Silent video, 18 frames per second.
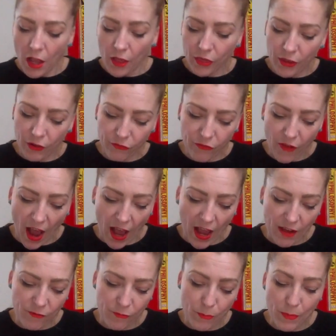the
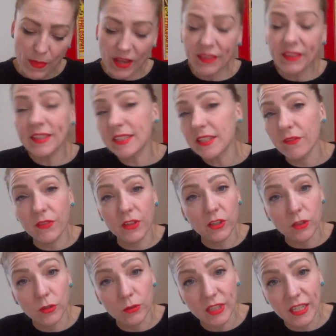5 myths of the
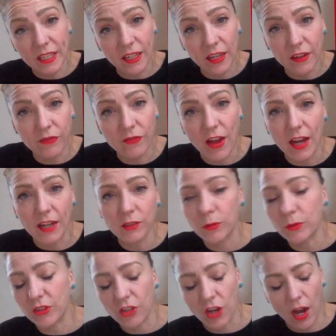Lolita Effect,
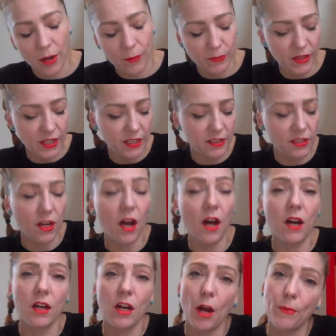which these
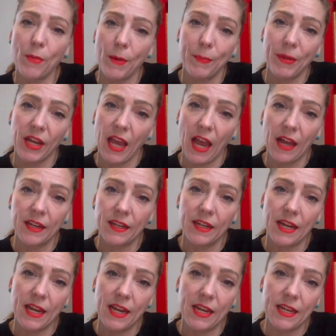all come up
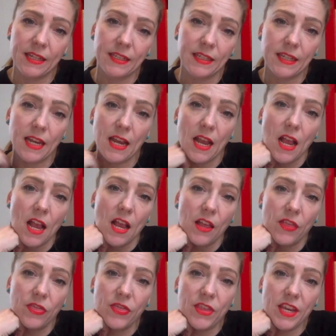again in
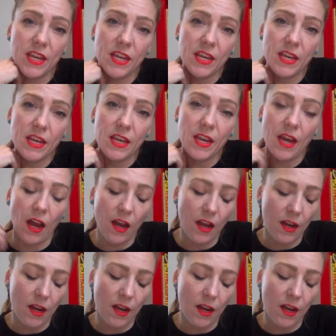the